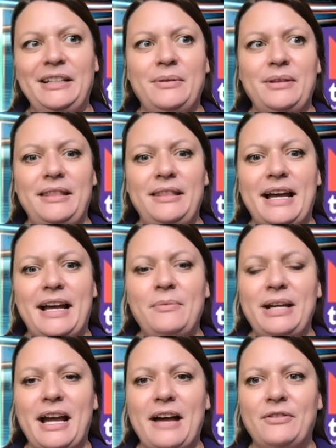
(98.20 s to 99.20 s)
Within
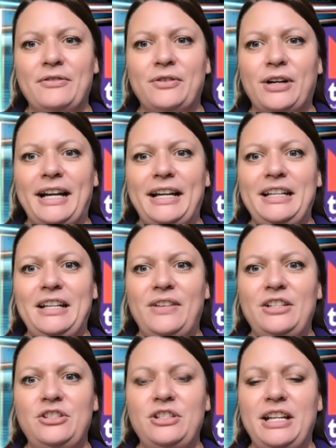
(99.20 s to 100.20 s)
that, we have a variety of
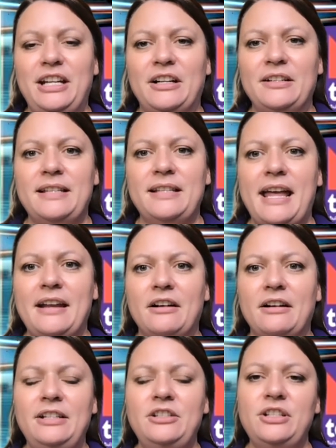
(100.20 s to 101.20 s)
engineers and
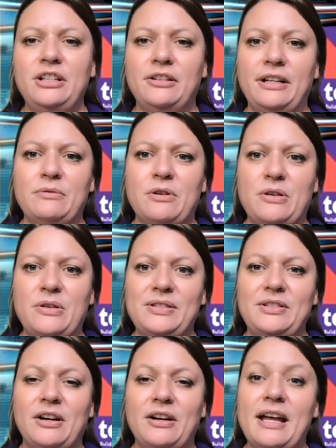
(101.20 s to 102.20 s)
our engineering roles
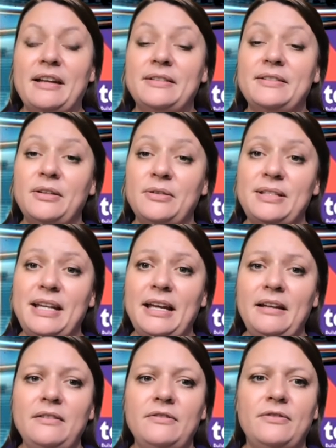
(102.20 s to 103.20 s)
start at
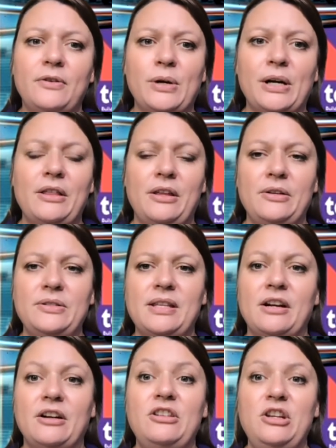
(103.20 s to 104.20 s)
associate for those
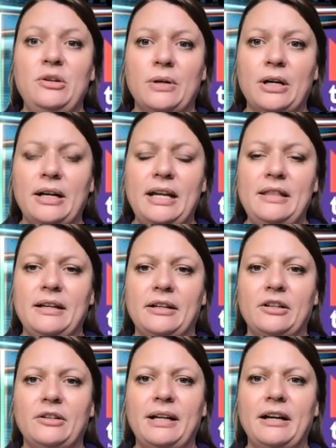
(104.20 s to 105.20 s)
that are newer in their
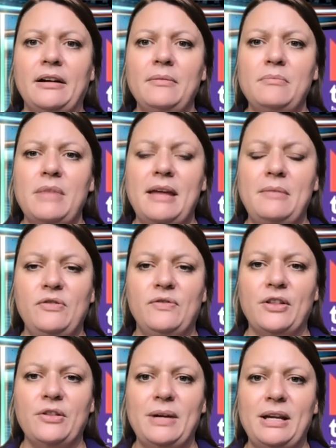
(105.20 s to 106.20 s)
career and move
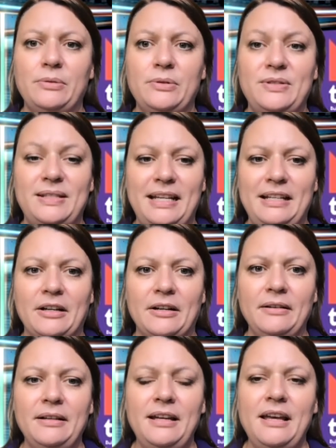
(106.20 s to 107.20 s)
all the way through
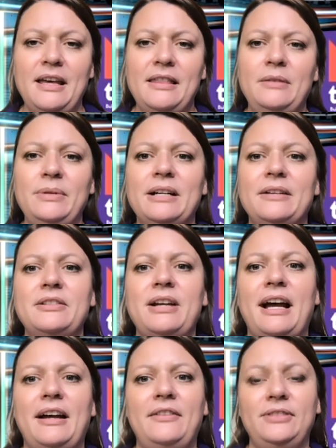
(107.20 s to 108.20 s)
senior. Then we also
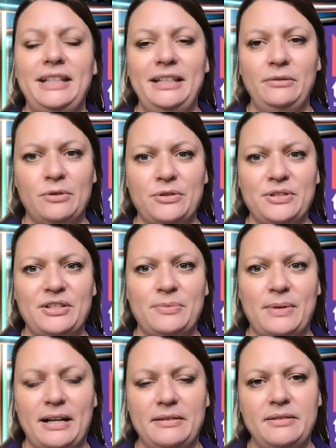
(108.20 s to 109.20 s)
have lead roles as
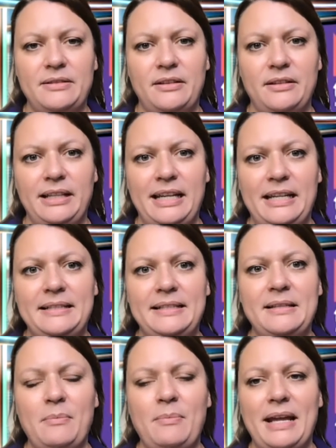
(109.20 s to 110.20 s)
well. So the
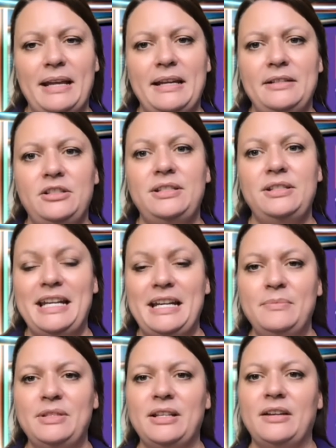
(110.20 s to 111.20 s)
leads manage
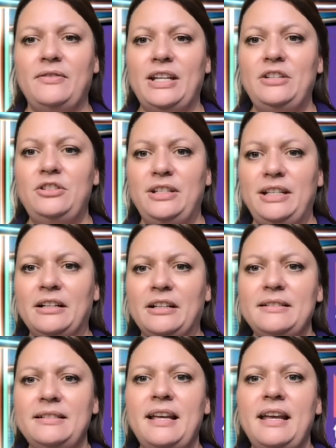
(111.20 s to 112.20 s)
teams of engineers